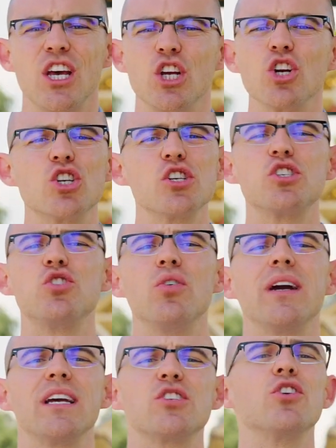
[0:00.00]
You're just
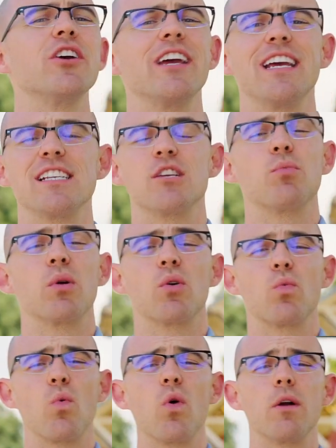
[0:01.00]
doing it so you can get some
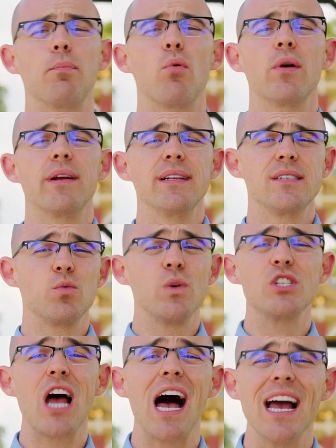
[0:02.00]
reward points,
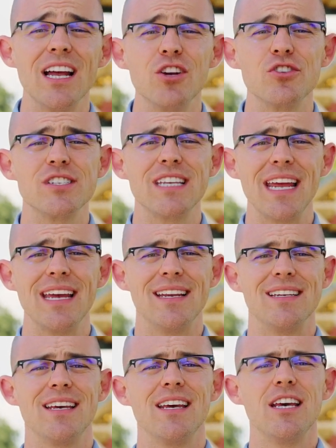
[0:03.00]
which I
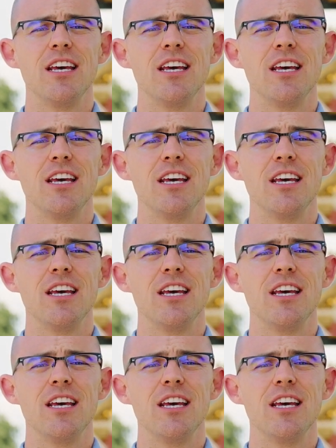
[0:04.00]
understand.